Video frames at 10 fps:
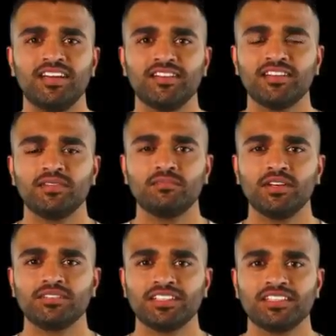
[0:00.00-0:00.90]
into the
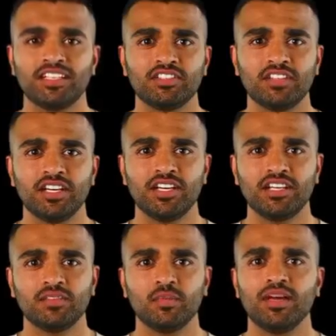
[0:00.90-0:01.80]
music section. In
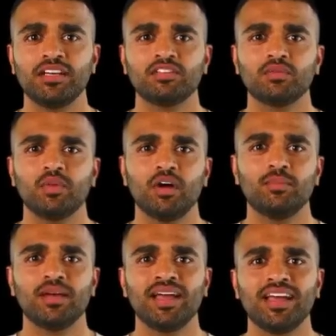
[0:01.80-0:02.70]
this, we can store our
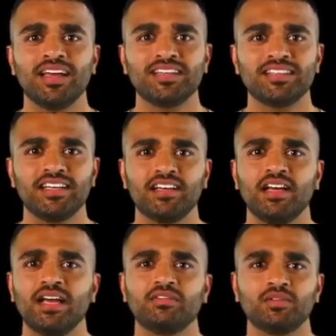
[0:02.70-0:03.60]
playlists in
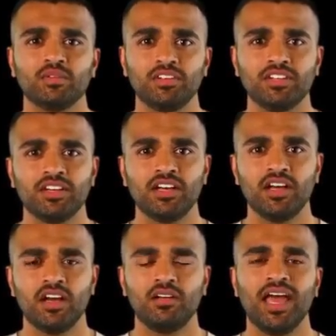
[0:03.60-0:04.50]
cloud storage,
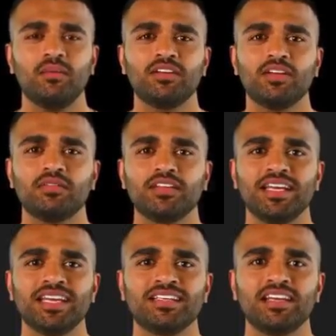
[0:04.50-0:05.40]
allowing you to
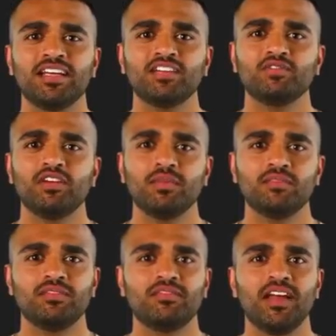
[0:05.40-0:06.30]
easily stream
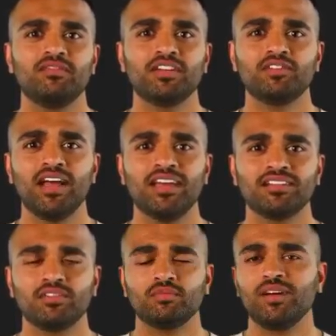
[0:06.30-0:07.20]
your favorite tracks
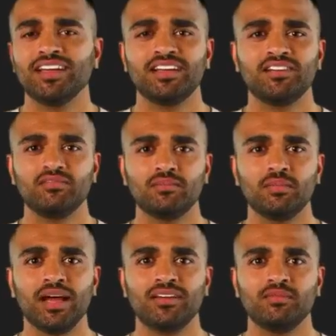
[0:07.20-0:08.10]
directly from the
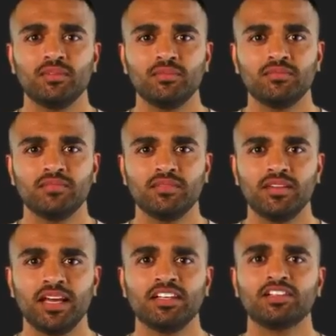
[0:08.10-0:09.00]
platform.
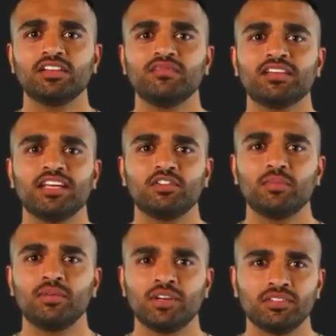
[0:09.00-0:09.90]
It serves as your
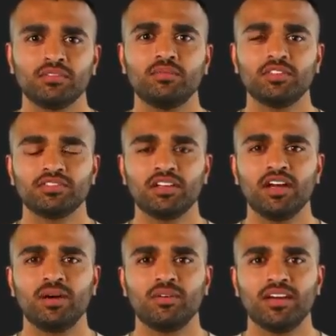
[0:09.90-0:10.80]
personal music
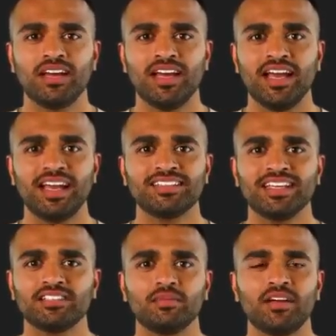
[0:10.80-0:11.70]
library,
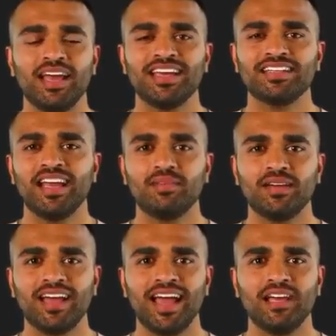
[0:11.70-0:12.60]
accessible anytime
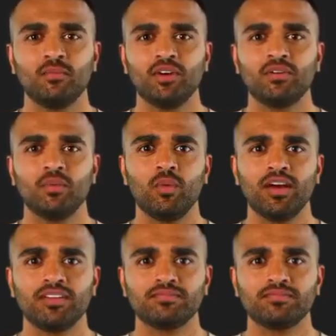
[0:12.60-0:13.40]
and anywhere you want.